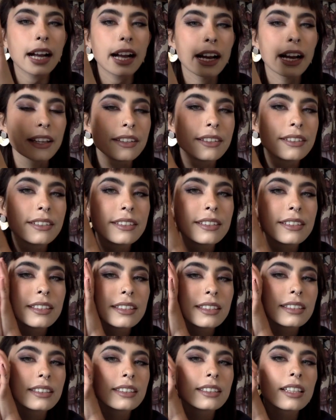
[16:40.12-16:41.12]
and
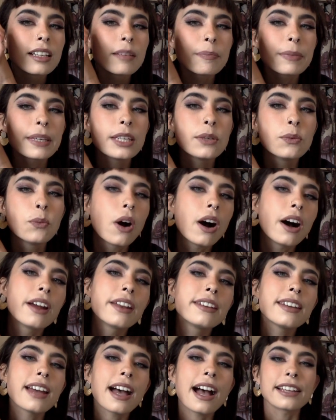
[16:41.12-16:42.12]
be
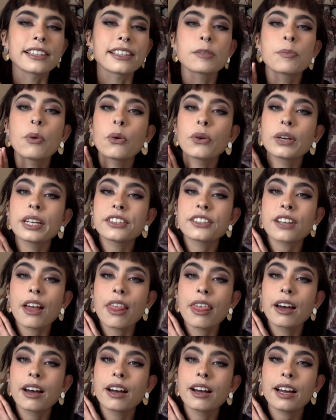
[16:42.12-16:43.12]
one and support each
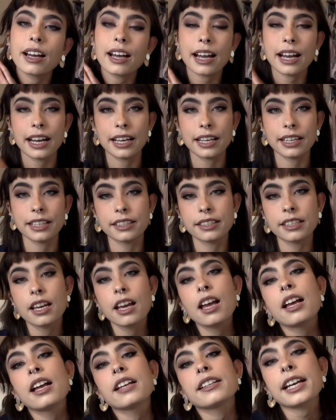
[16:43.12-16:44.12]
other, and
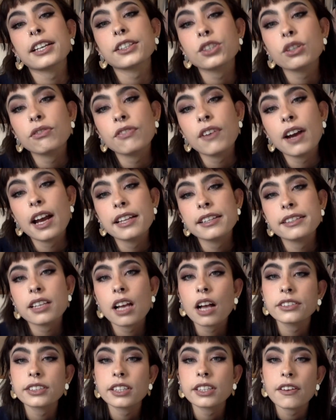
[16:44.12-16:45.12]
text your friends,
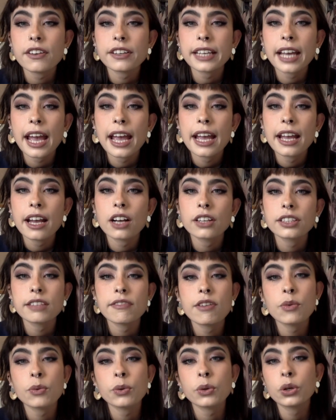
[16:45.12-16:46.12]
ask if they're okay, ask
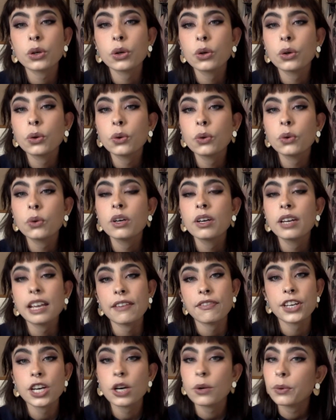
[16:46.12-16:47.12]
if they want to call.
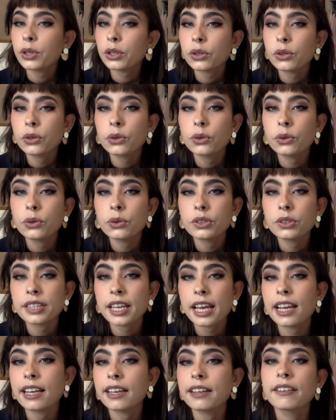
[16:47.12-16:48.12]
If they don't want to call,
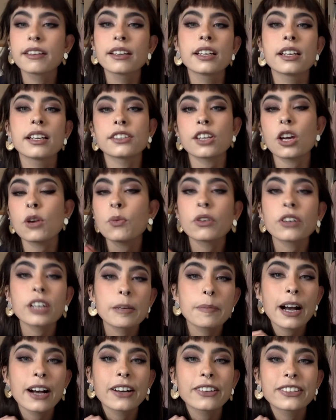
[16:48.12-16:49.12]
say don't worry
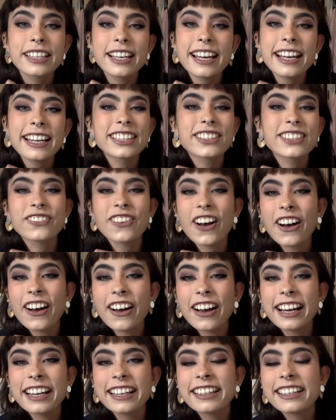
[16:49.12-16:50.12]
about it, it's
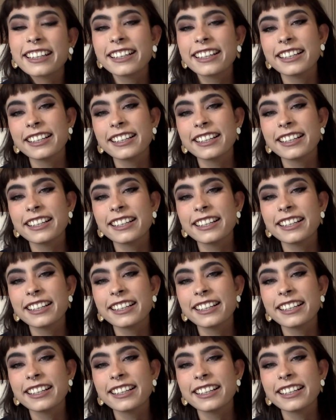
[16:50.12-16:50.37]
fine.